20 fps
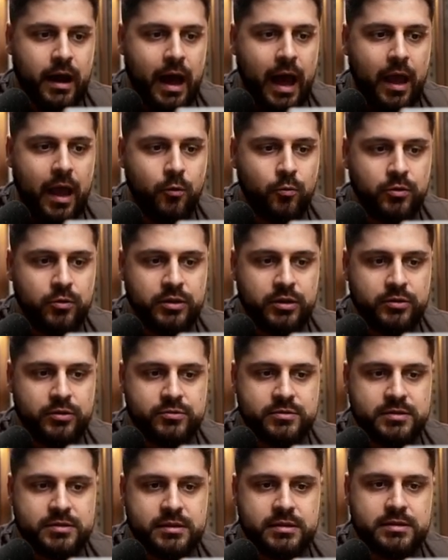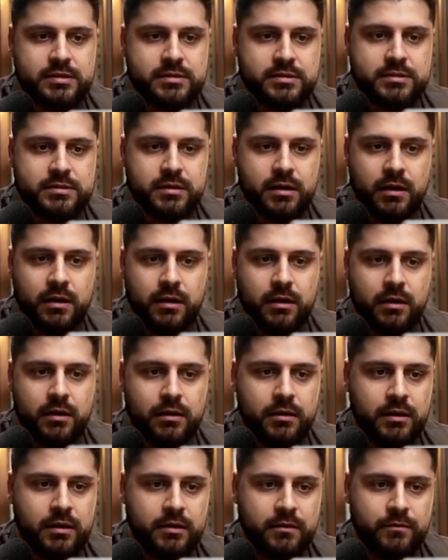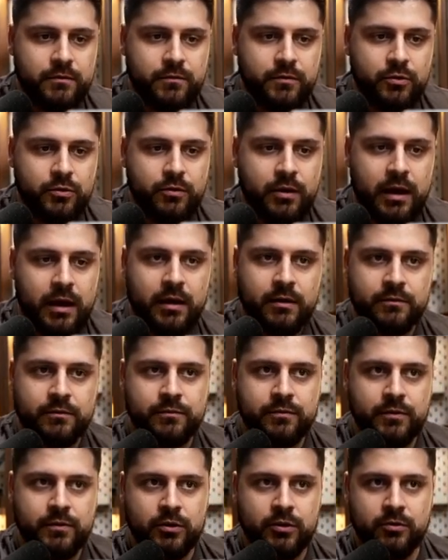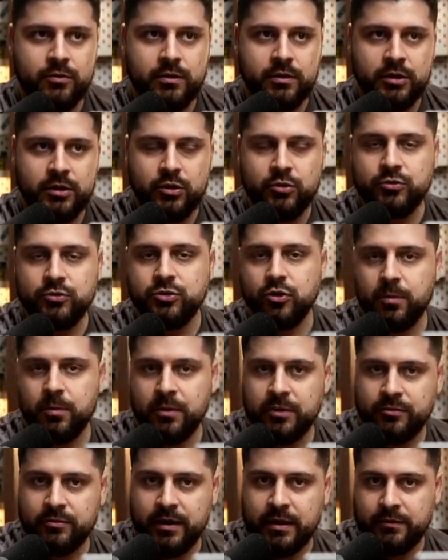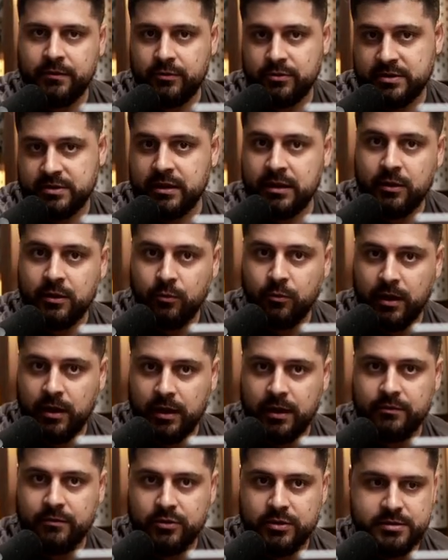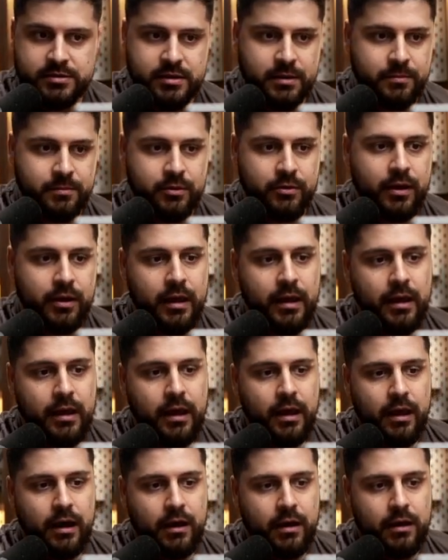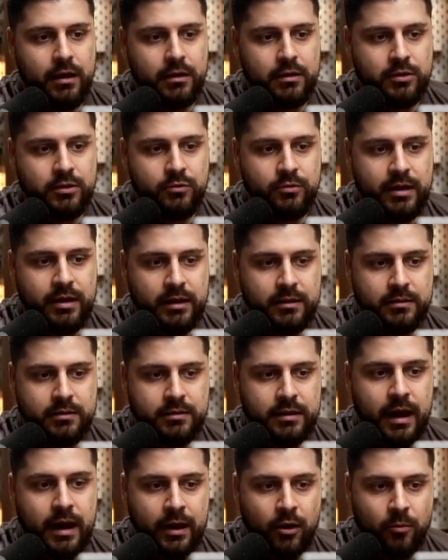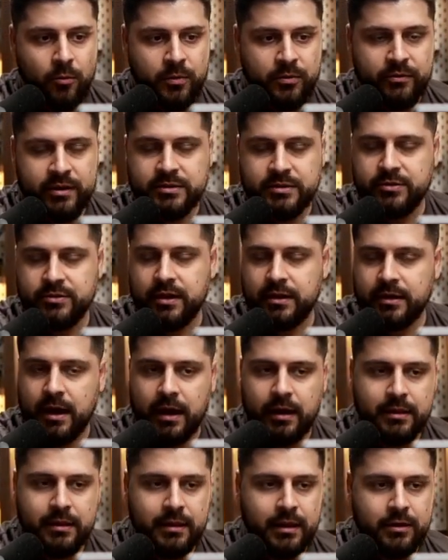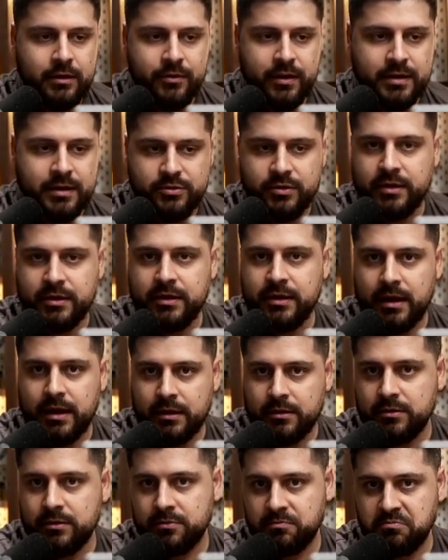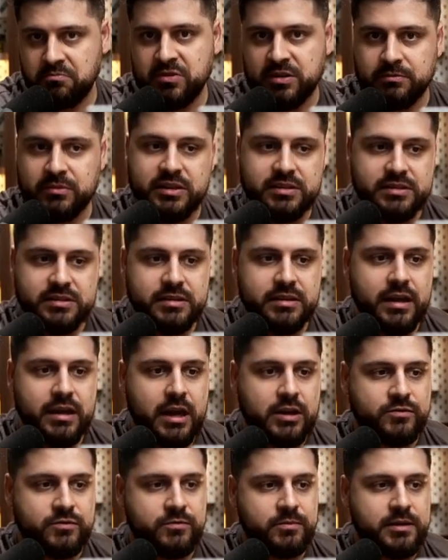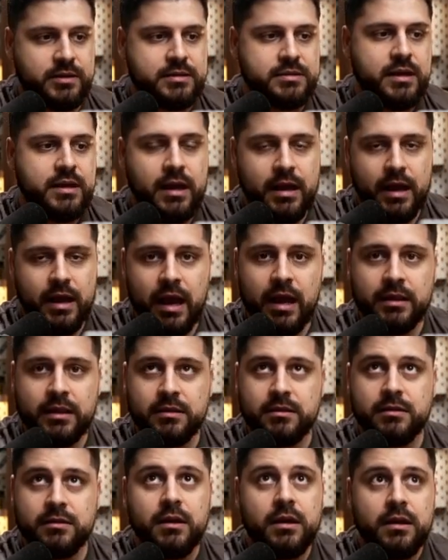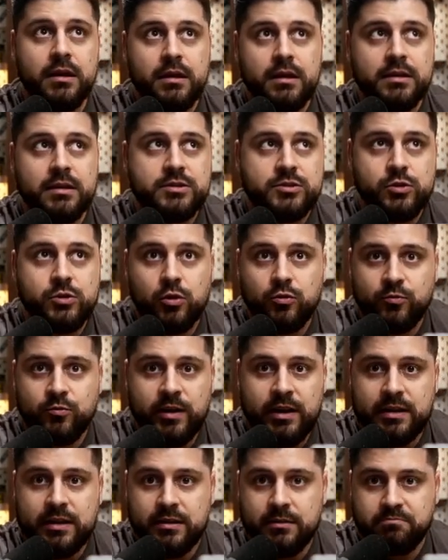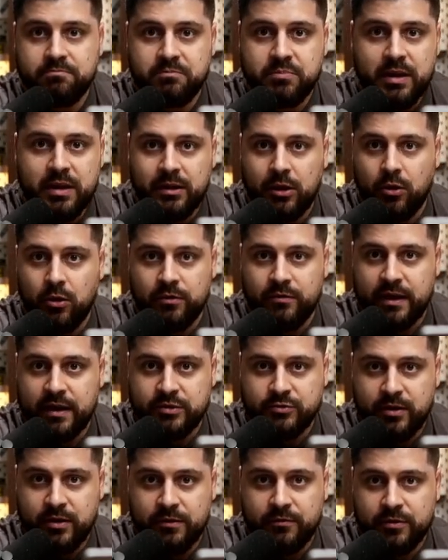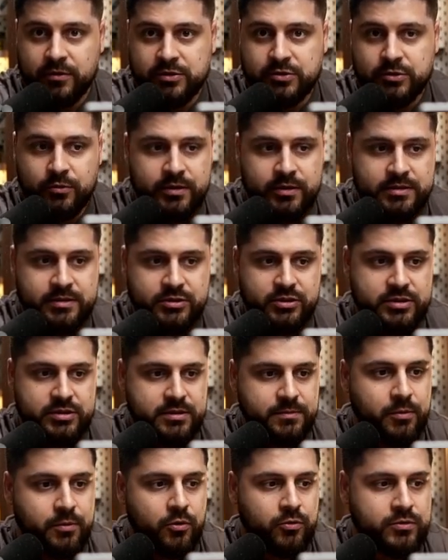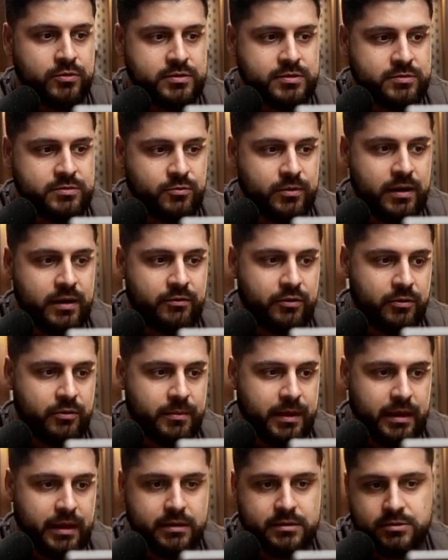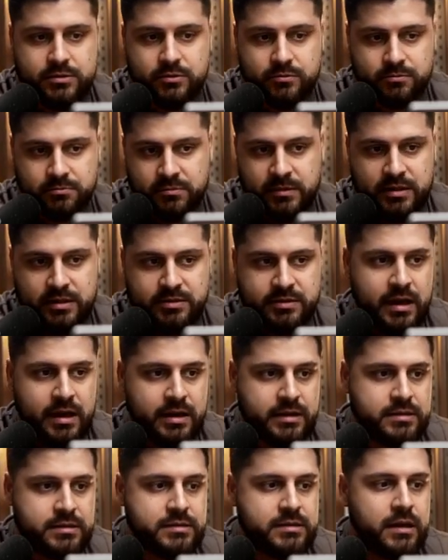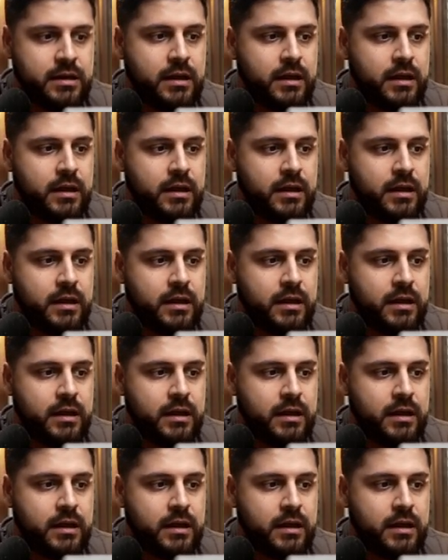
I would use this uh, if you have, you know, a huge open rate. If you're sending weekly, for example, uh, you get high open rates, you get high click rates, you can get some decent cash from this, and it's not really a lot of extra effort, so it's just a bonus, whatever you make. So that's nice.